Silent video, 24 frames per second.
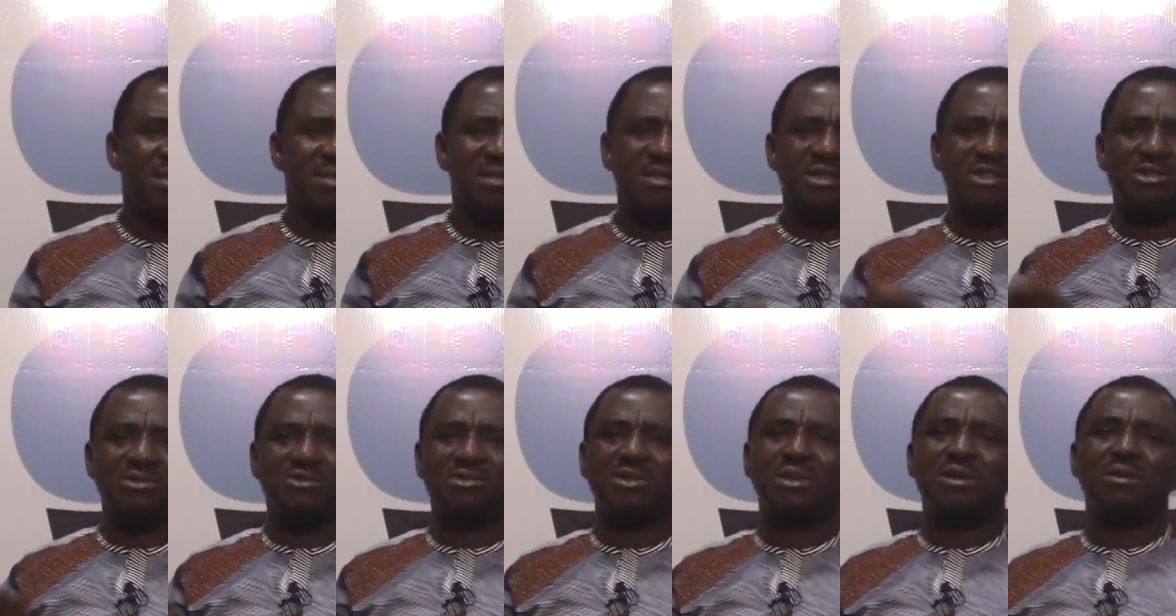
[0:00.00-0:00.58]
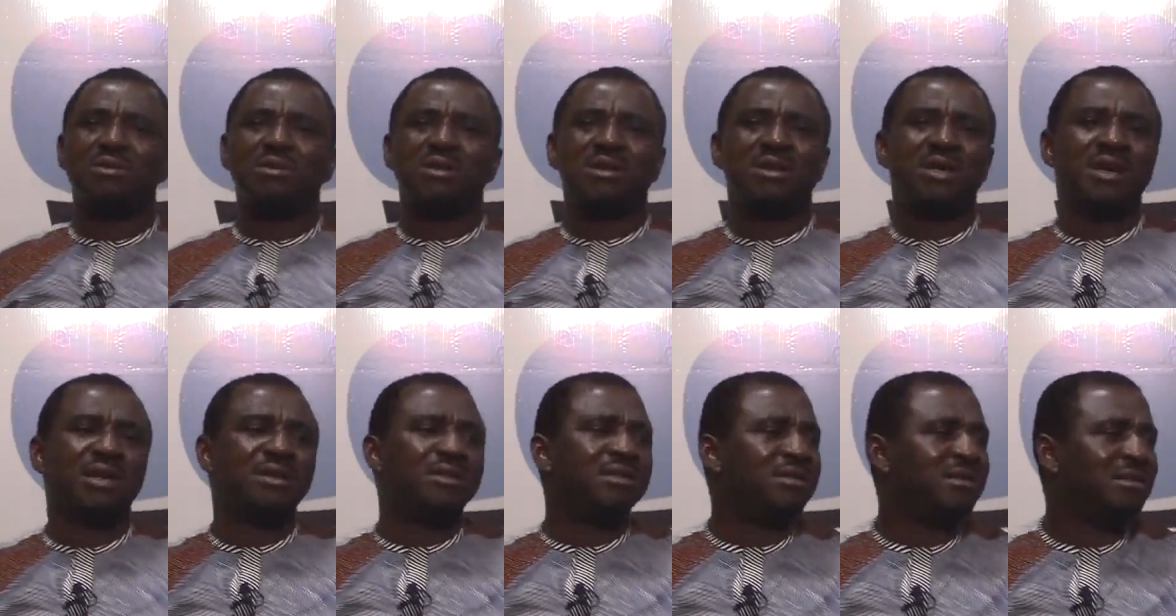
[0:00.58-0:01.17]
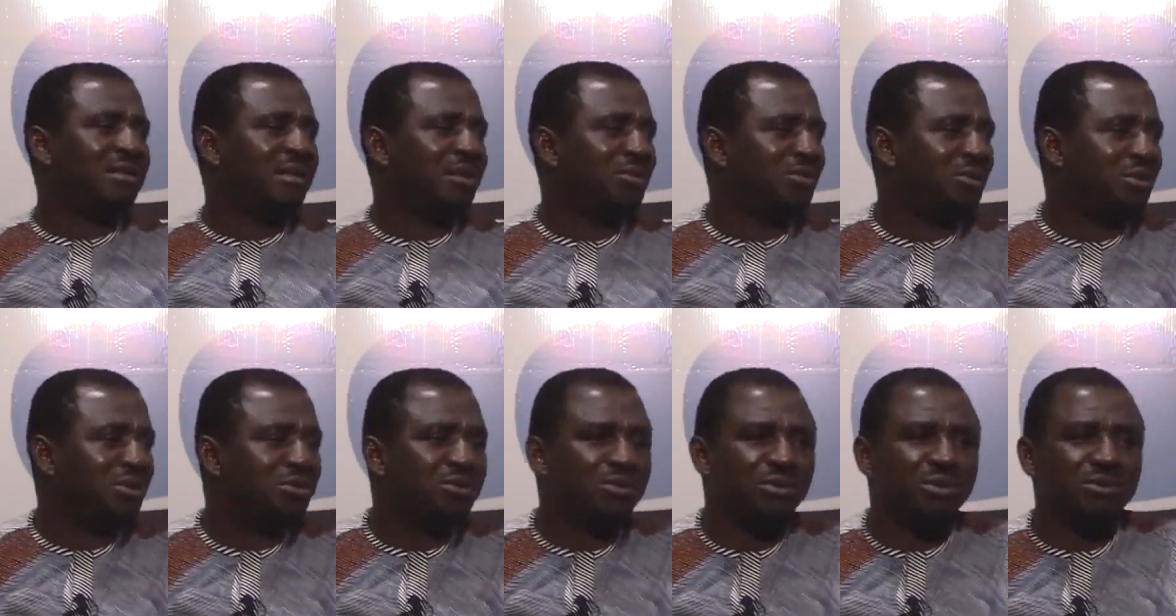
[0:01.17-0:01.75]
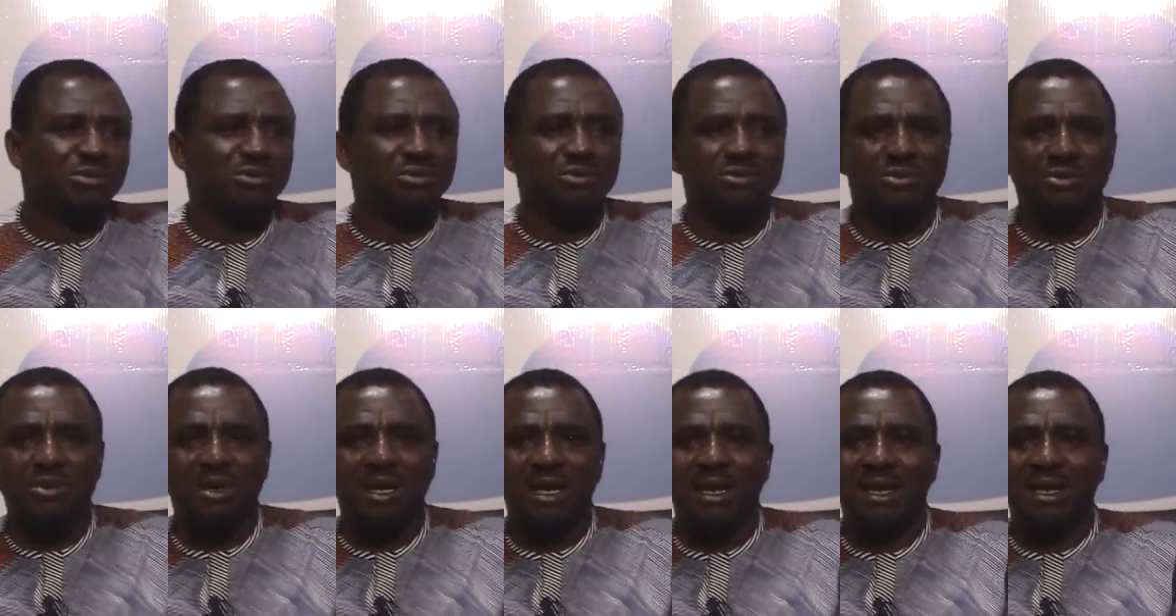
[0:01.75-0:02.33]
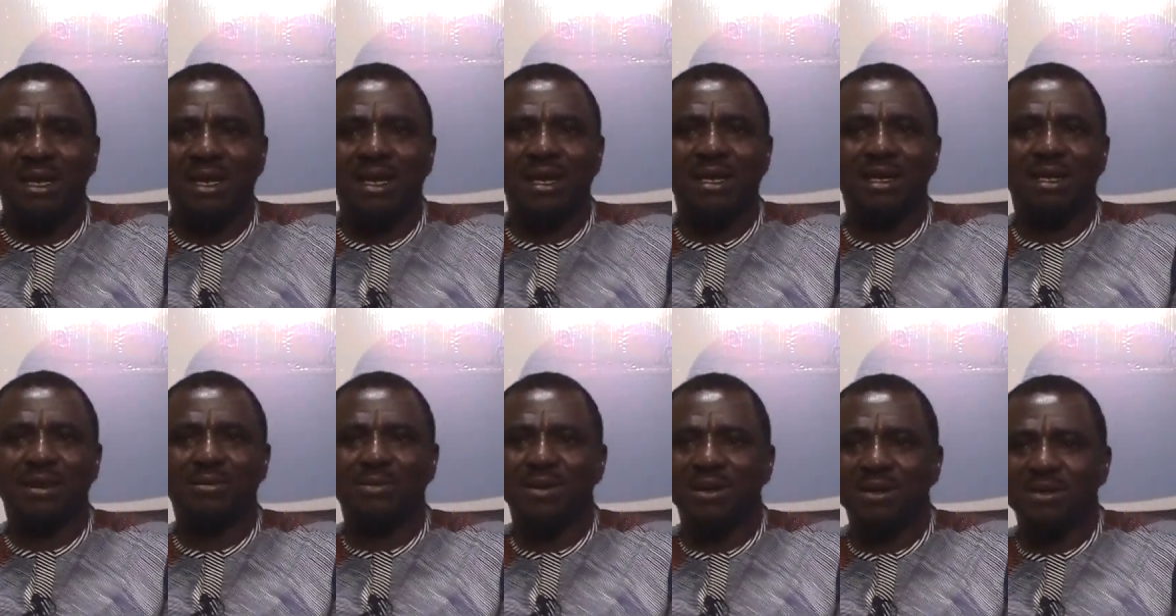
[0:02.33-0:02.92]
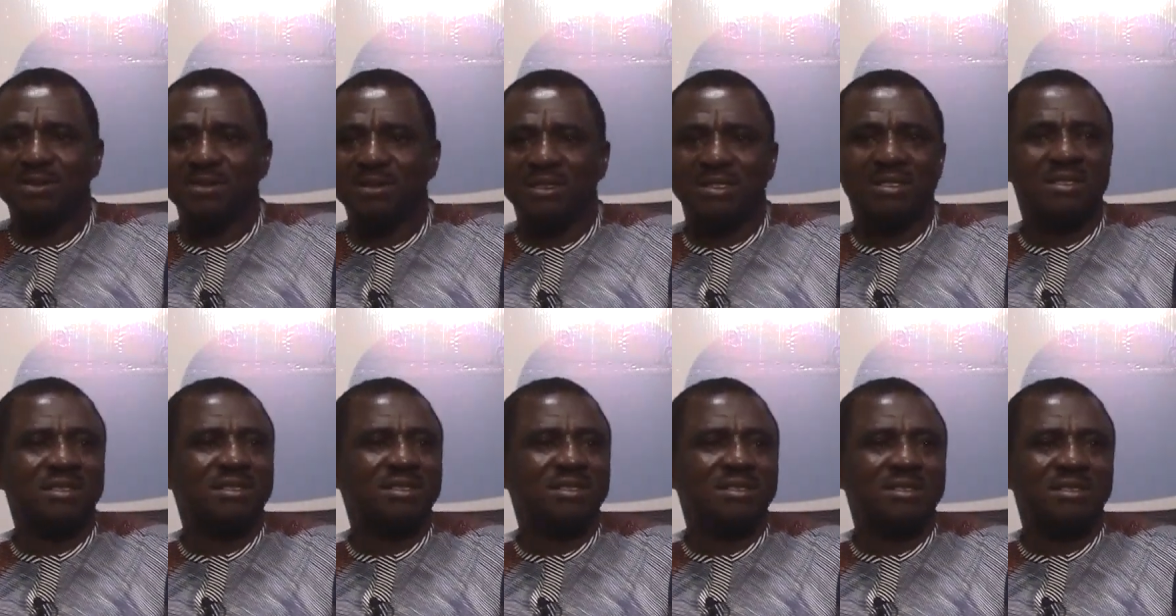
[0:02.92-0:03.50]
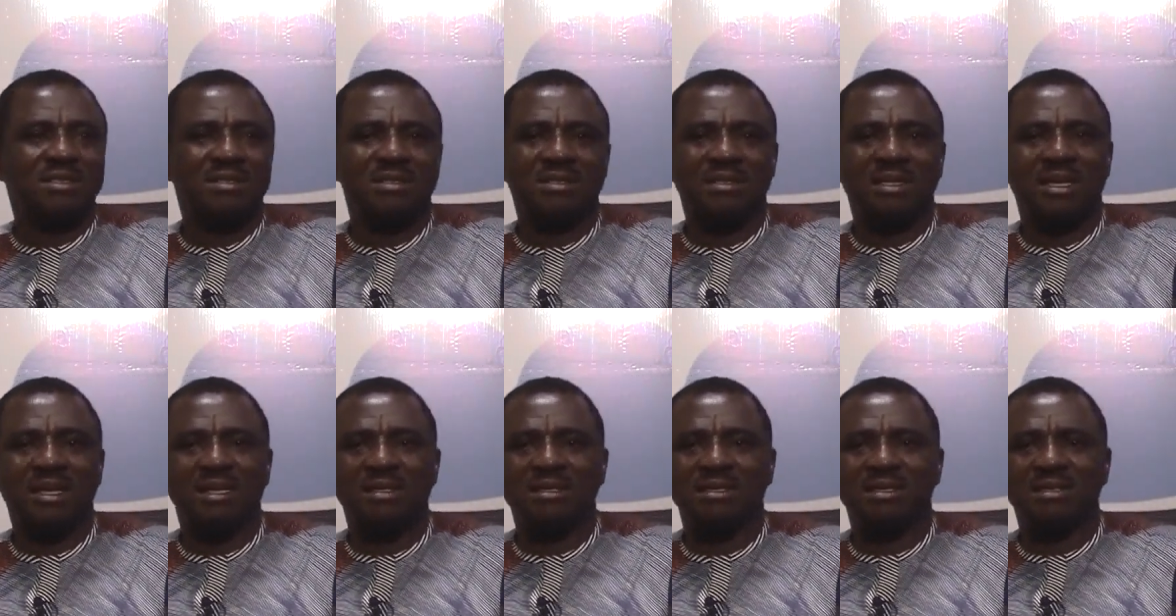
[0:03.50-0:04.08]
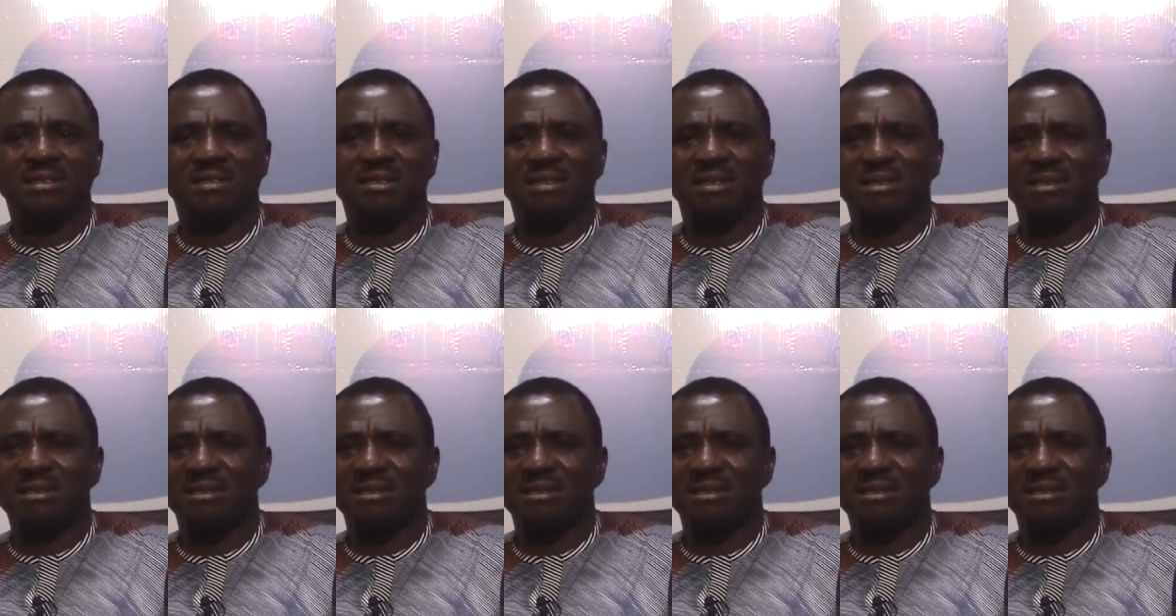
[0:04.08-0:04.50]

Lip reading: destroyed daddy's remote control and lied about it, and then,